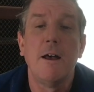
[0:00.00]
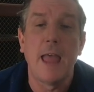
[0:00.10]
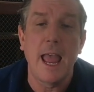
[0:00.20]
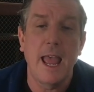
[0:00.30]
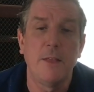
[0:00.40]

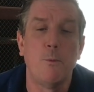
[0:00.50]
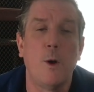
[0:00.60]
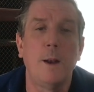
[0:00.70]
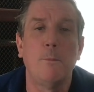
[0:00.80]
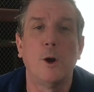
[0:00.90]
And
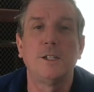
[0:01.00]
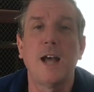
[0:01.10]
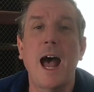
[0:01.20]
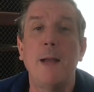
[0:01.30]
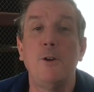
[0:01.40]
one more
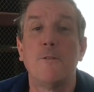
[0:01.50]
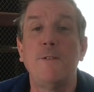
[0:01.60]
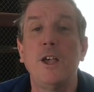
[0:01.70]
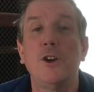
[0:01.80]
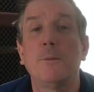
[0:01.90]
time, your
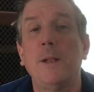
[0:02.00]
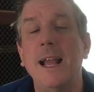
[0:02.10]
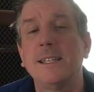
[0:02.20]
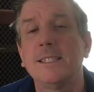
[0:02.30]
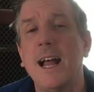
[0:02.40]
failure to
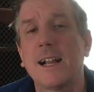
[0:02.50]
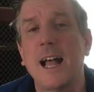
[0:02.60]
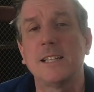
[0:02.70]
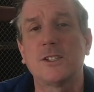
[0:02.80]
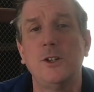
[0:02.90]
plan does not
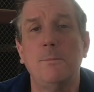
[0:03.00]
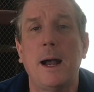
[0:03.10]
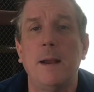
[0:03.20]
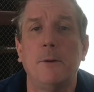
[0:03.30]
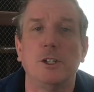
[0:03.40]
constitute
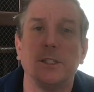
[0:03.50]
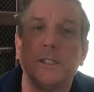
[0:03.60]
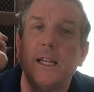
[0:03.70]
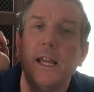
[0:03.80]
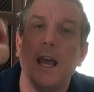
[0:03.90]
my
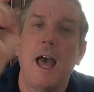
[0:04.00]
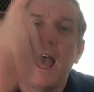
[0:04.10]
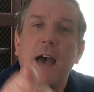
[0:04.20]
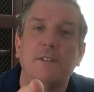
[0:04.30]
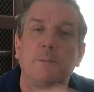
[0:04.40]
emergency.
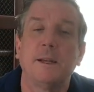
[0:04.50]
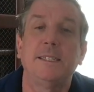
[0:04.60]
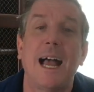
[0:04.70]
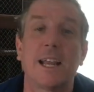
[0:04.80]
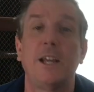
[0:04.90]
Have a
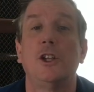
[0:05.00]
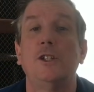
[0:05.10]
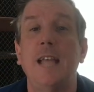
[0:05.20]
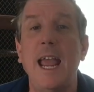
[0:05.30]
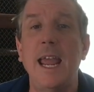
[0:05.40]
spectacular
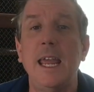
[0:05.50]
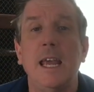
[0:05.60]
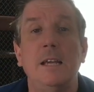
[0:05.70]
day.